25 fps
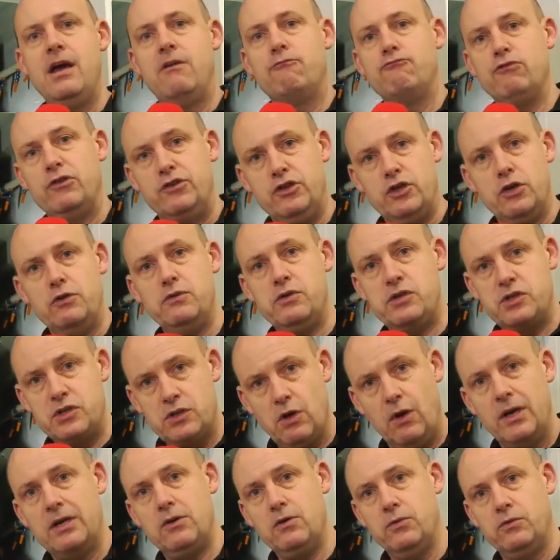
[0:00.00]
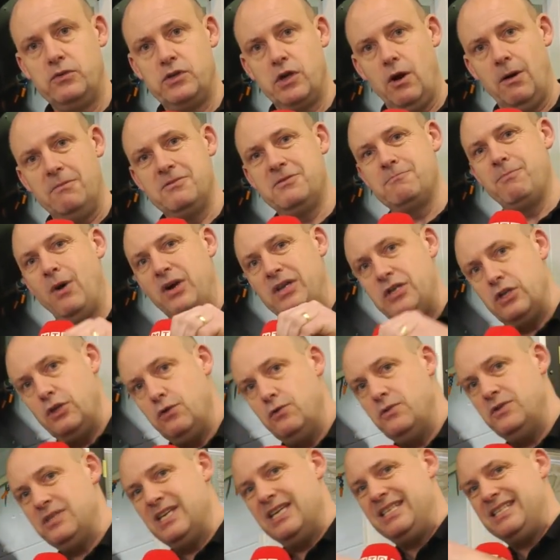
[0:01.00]
reduce cycle times by
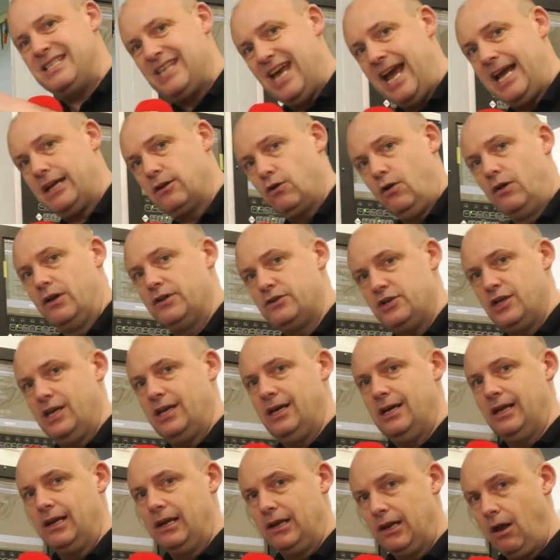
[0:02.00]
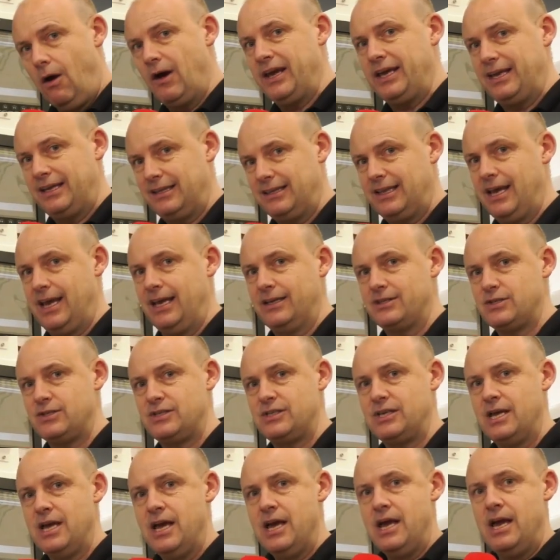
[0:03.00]
using technology like this.